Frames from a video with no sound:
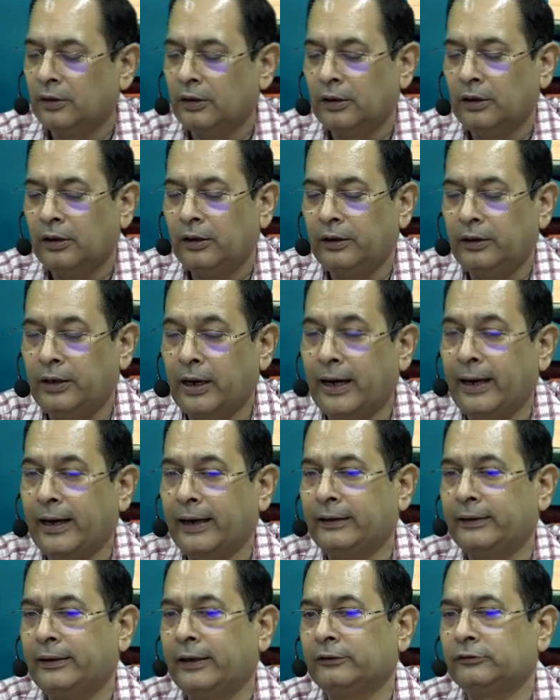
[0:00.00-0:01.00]
Direct
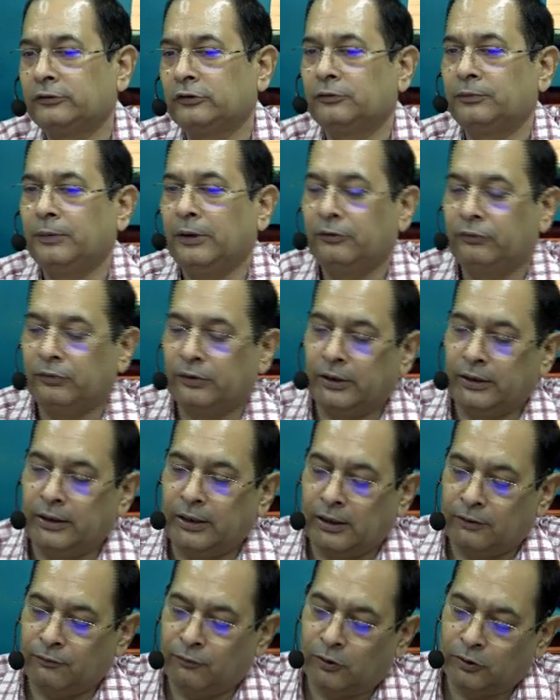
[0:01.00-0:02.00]
taxes basically are
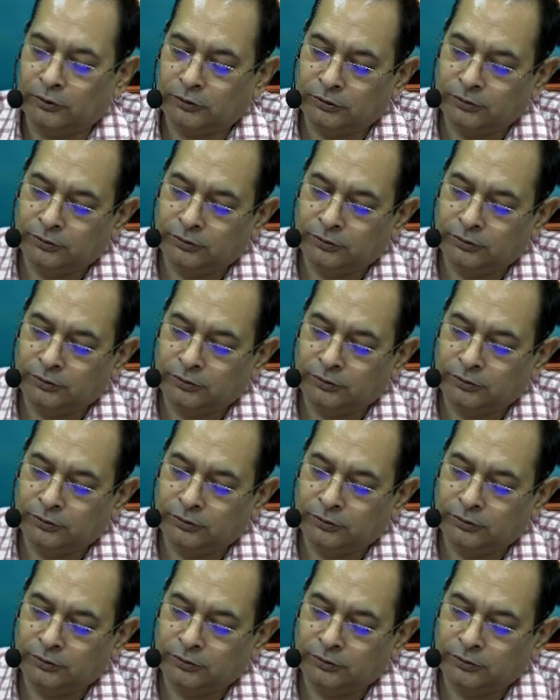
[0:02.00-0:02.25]
what?